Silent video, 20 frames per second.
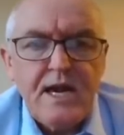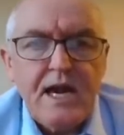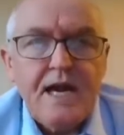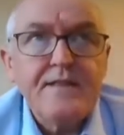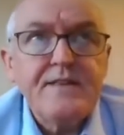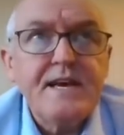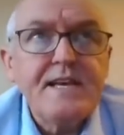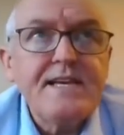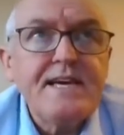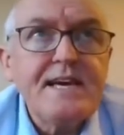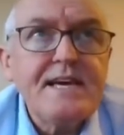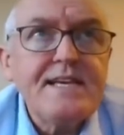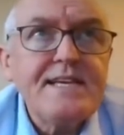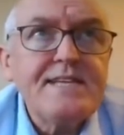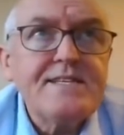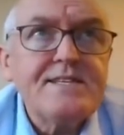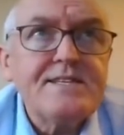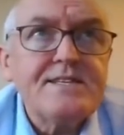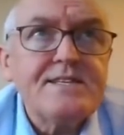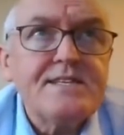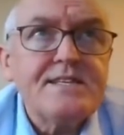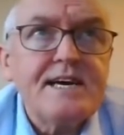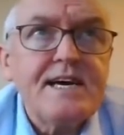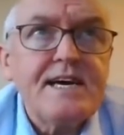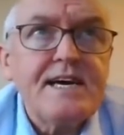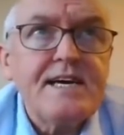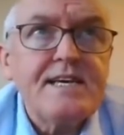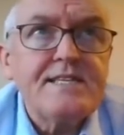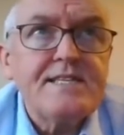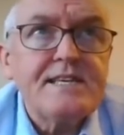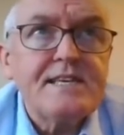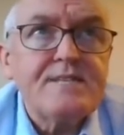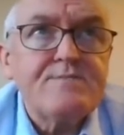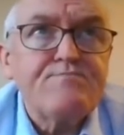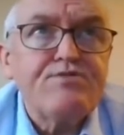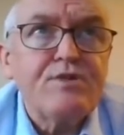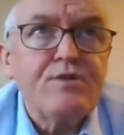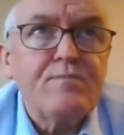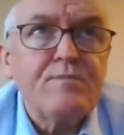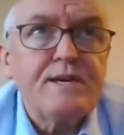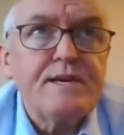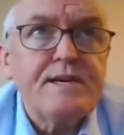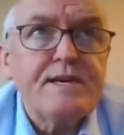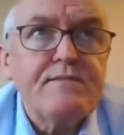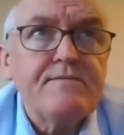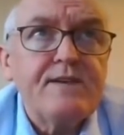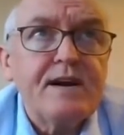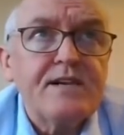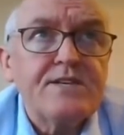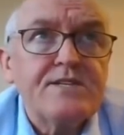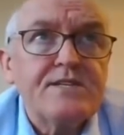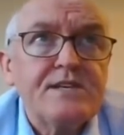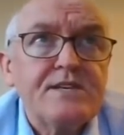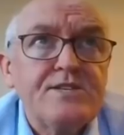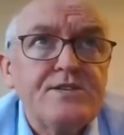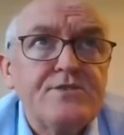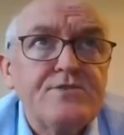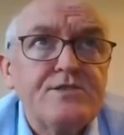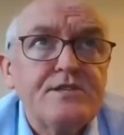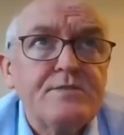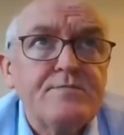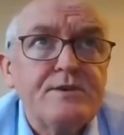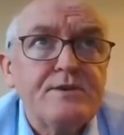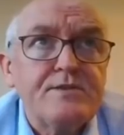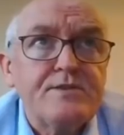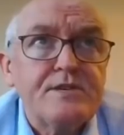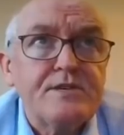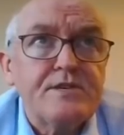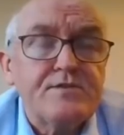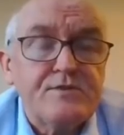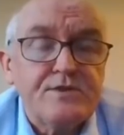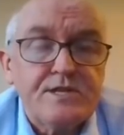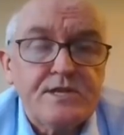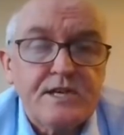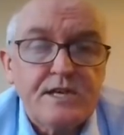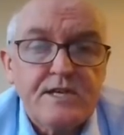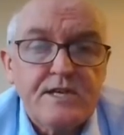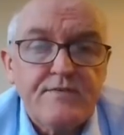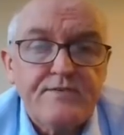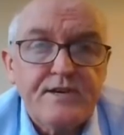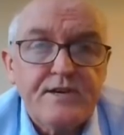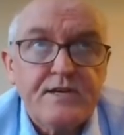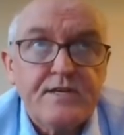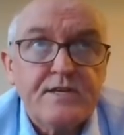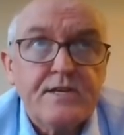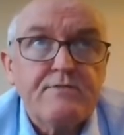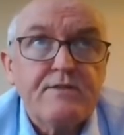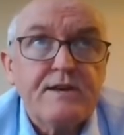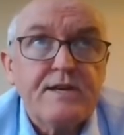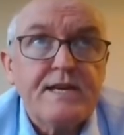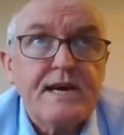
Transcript: and he says probably vaccine-induced immunity to a significant degree.